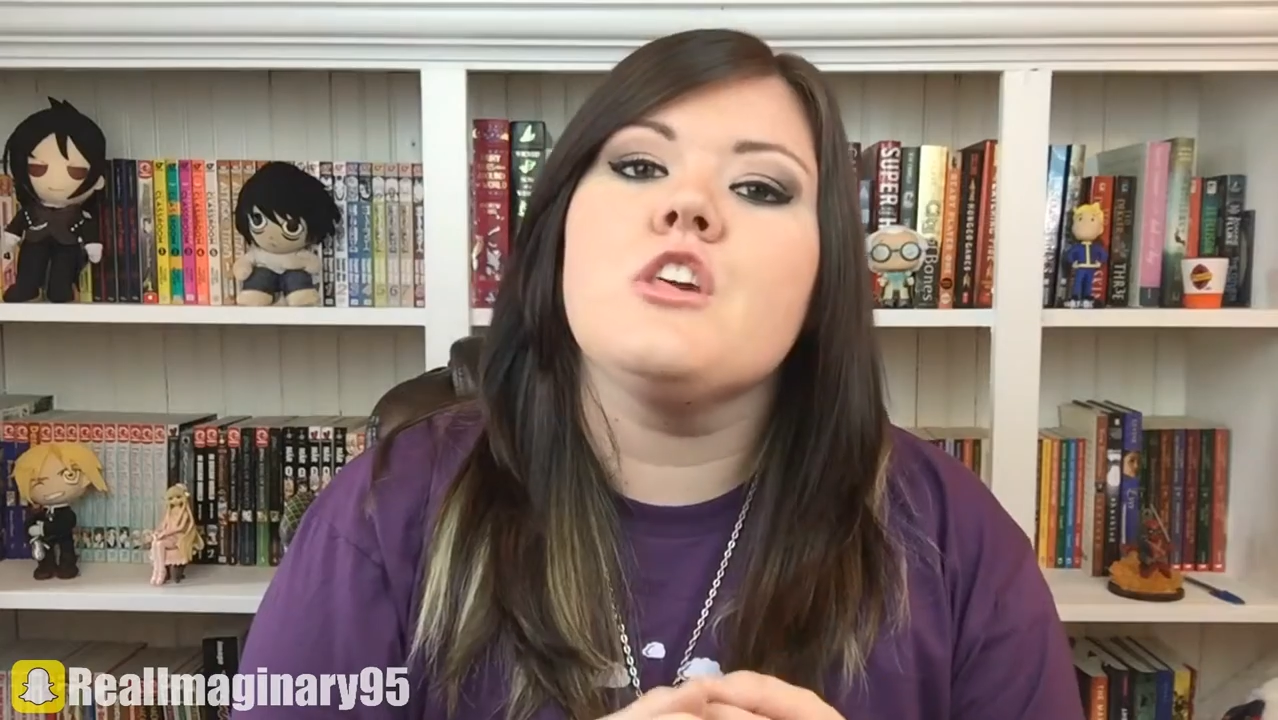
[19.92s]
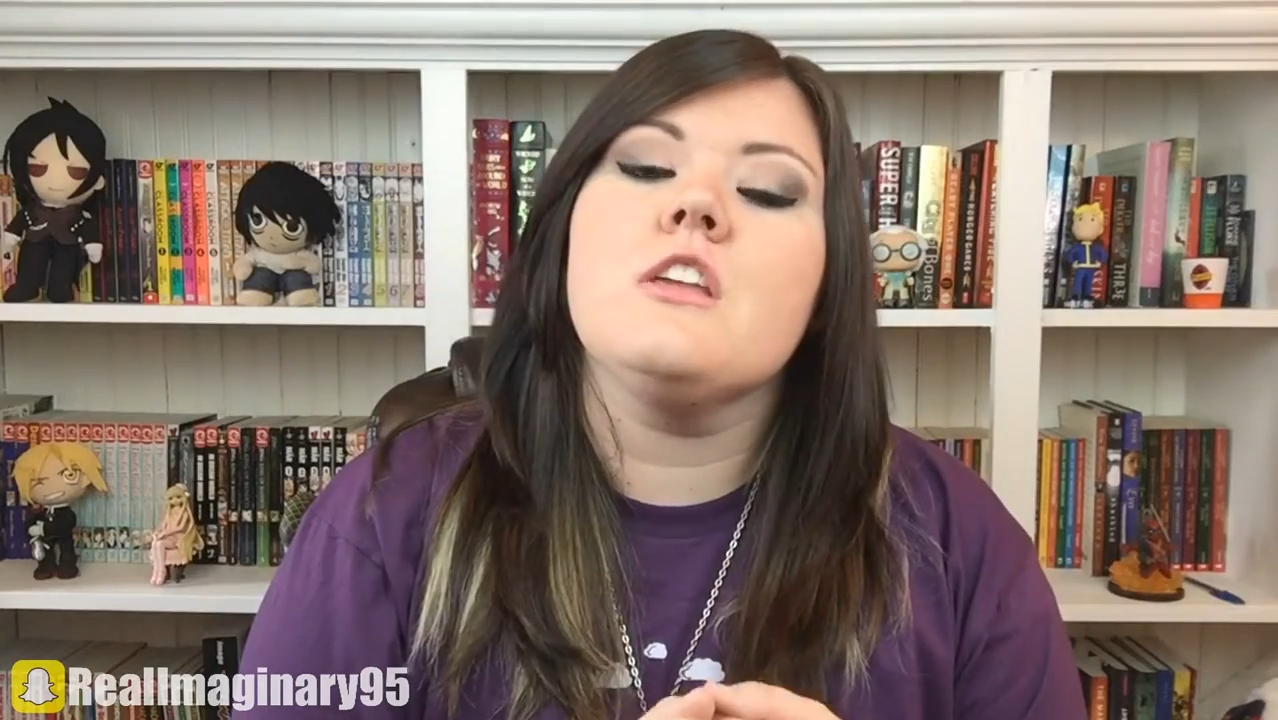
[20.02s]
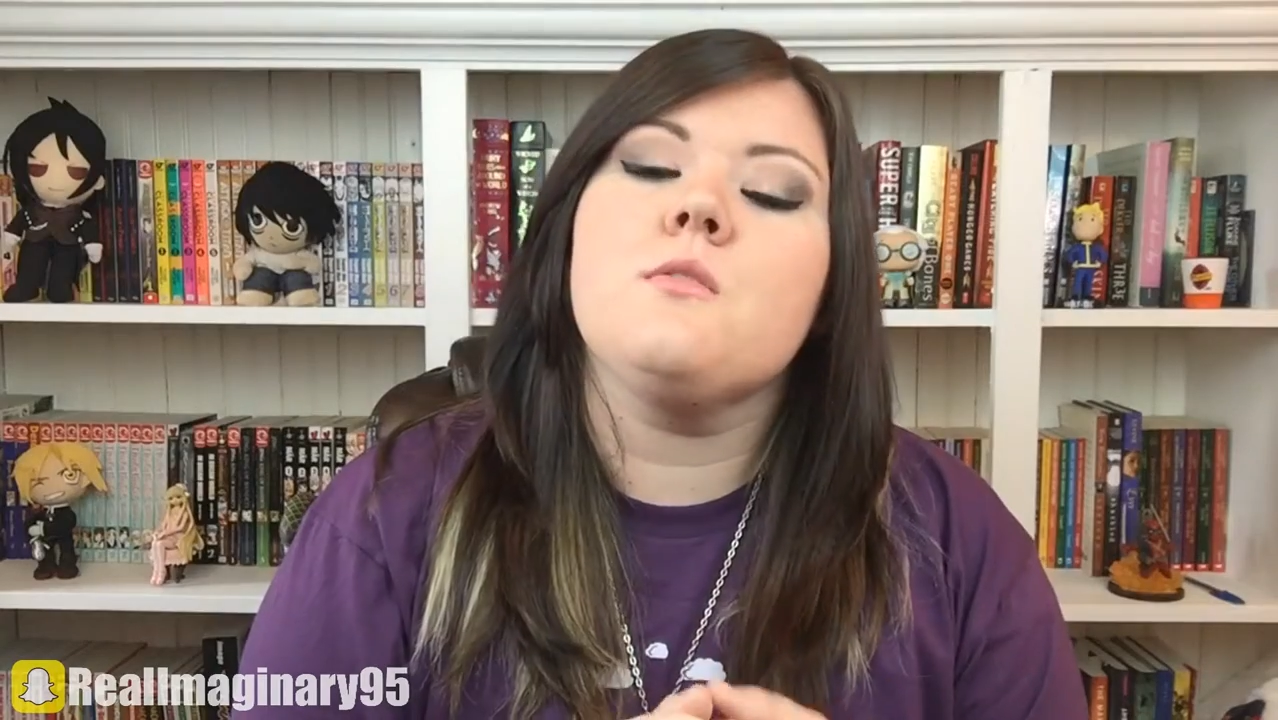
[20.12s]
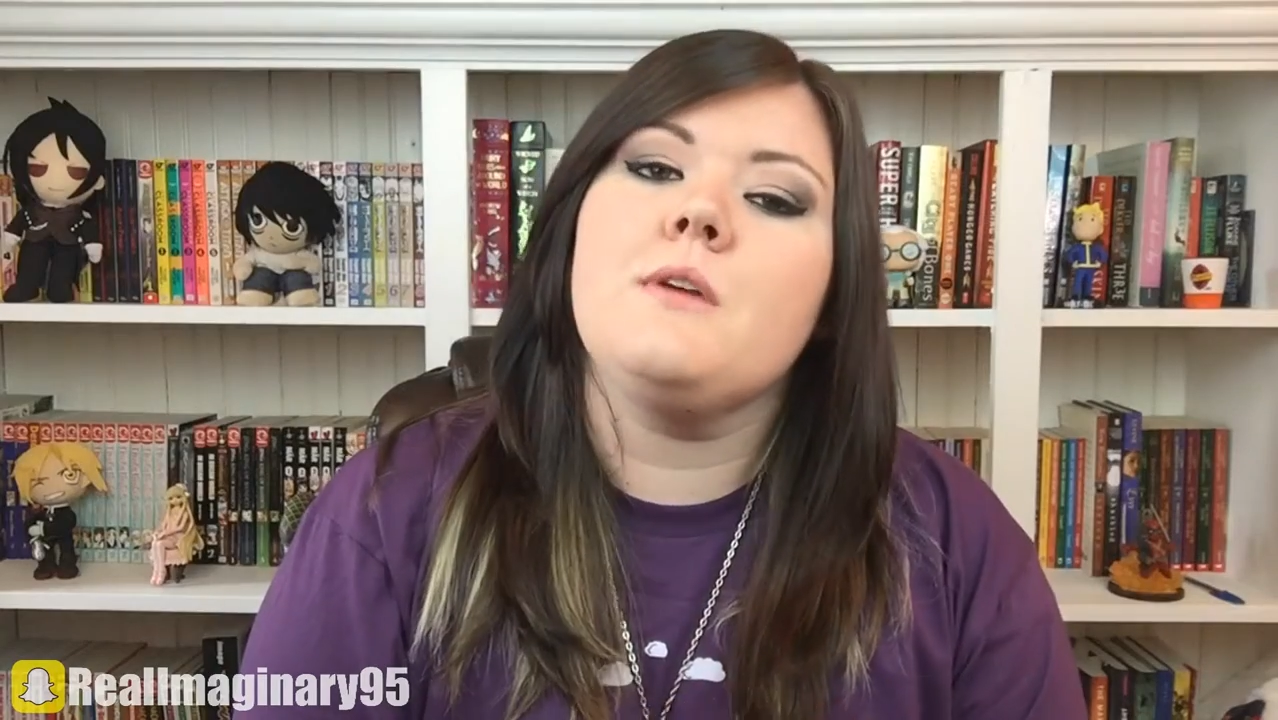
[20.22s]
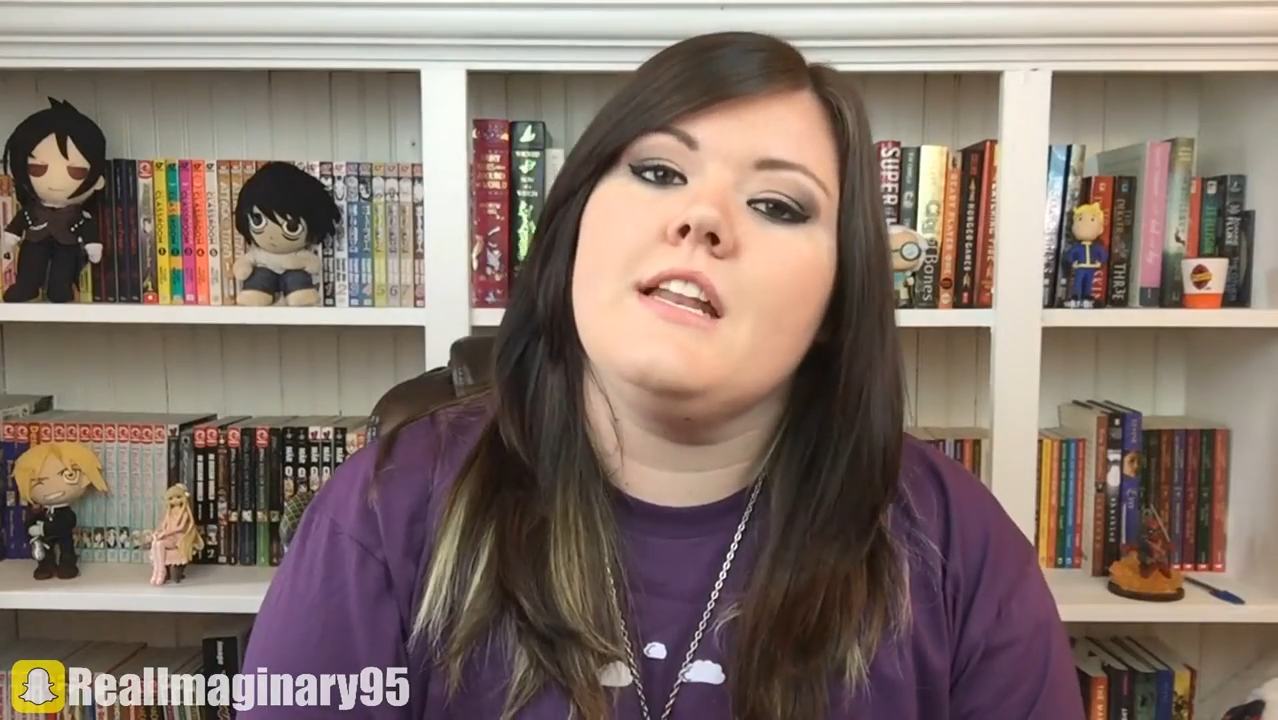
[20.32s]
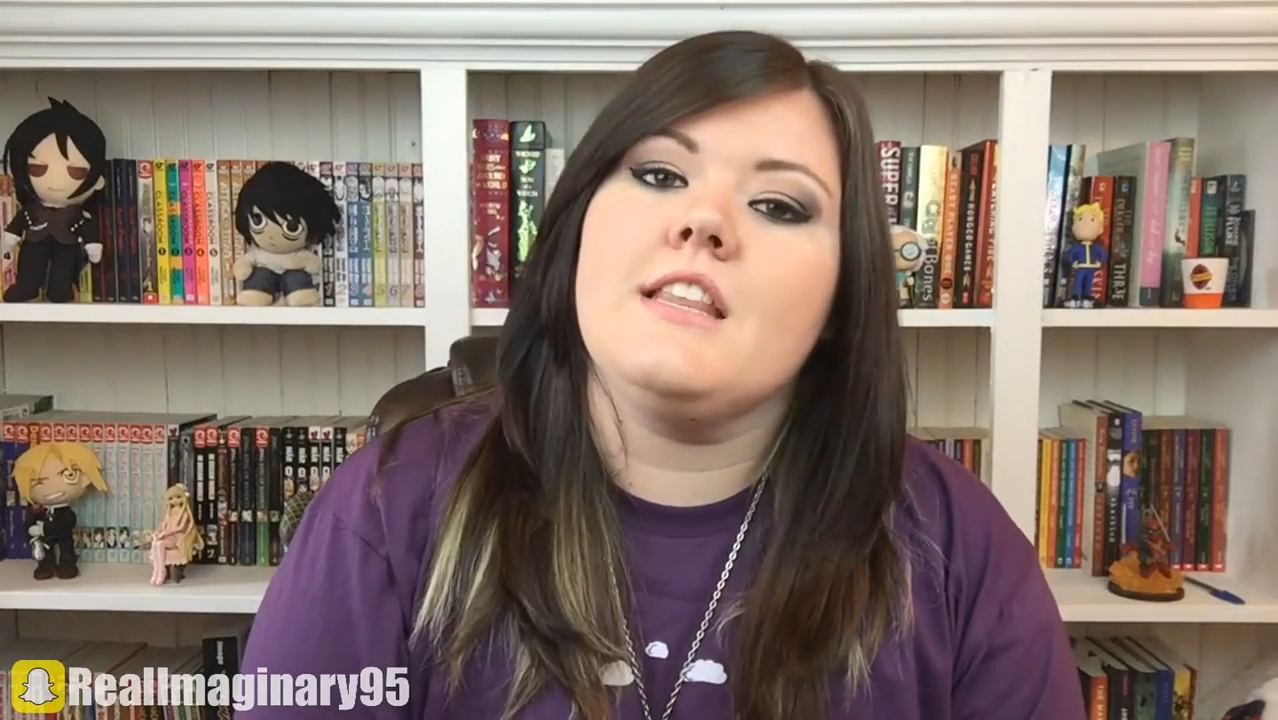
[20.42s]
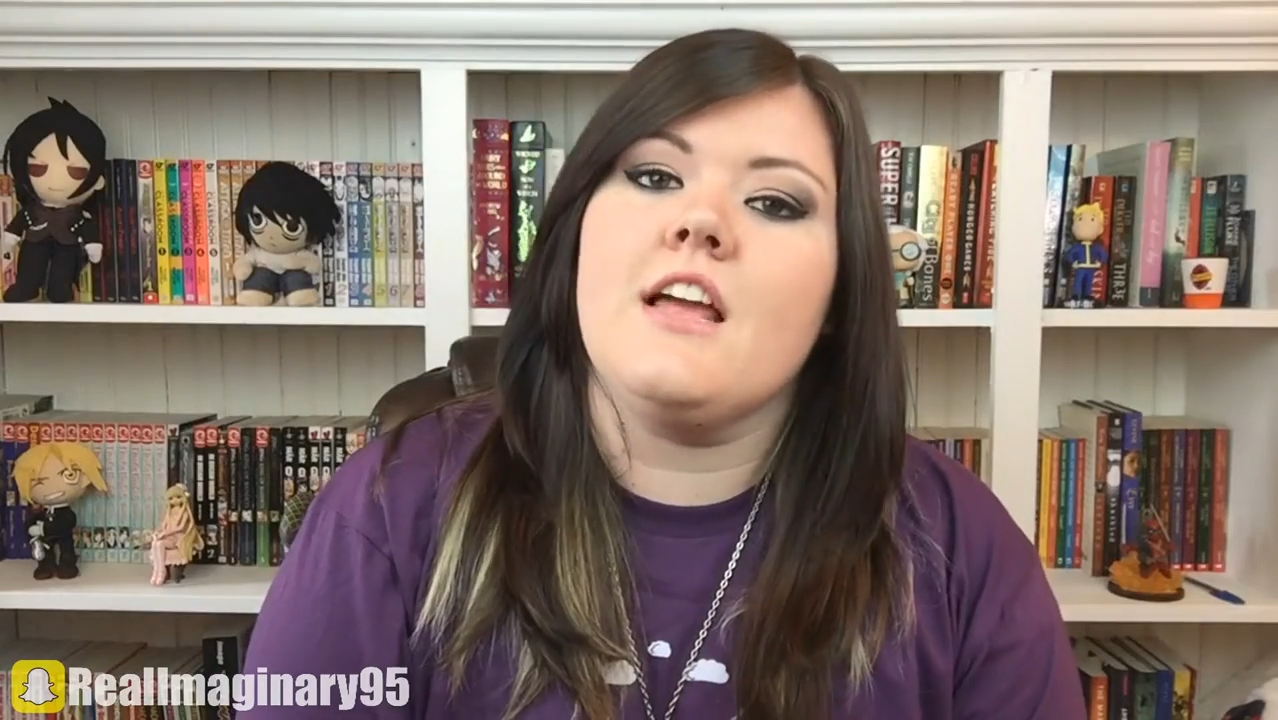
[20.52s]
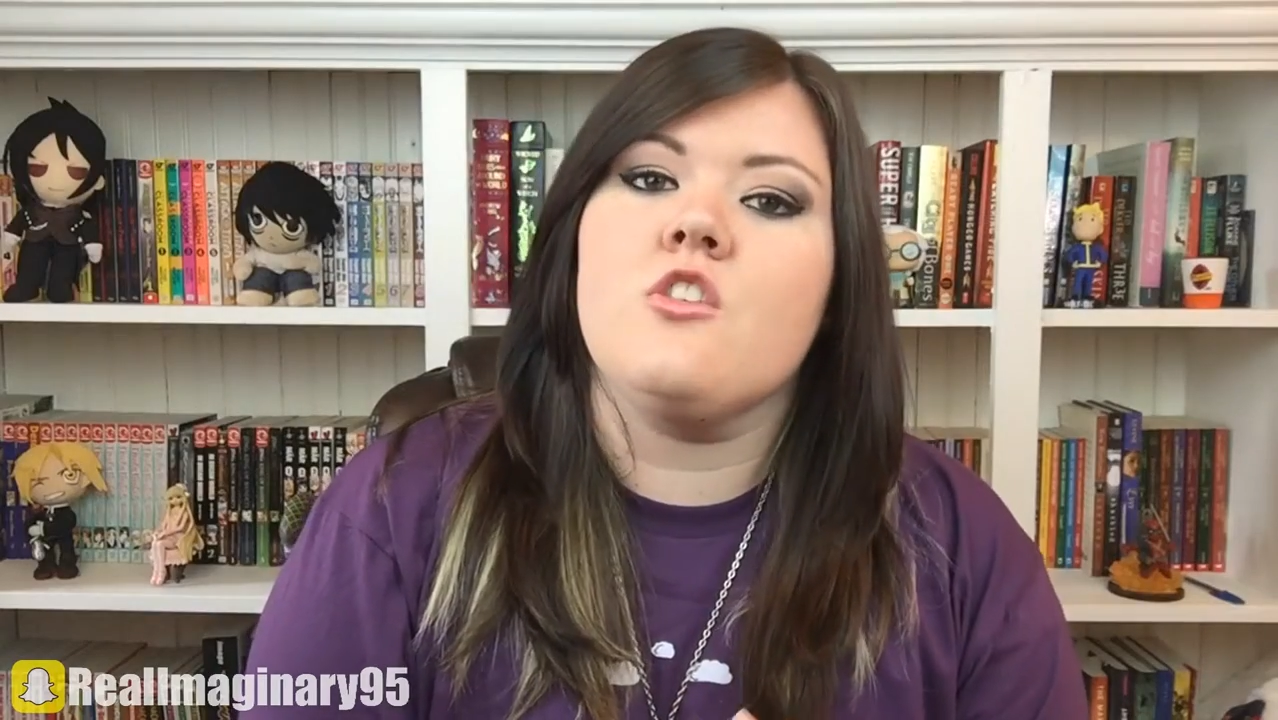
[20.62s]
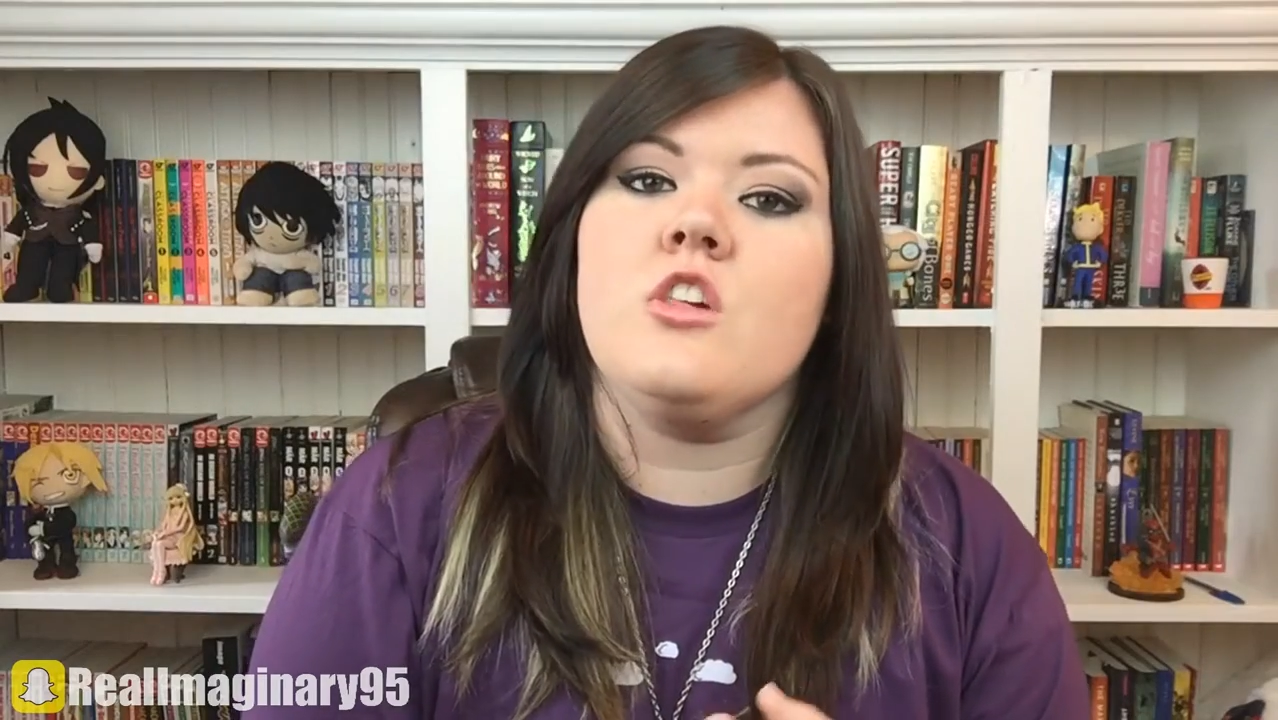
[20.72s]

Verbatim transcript: she tweeted that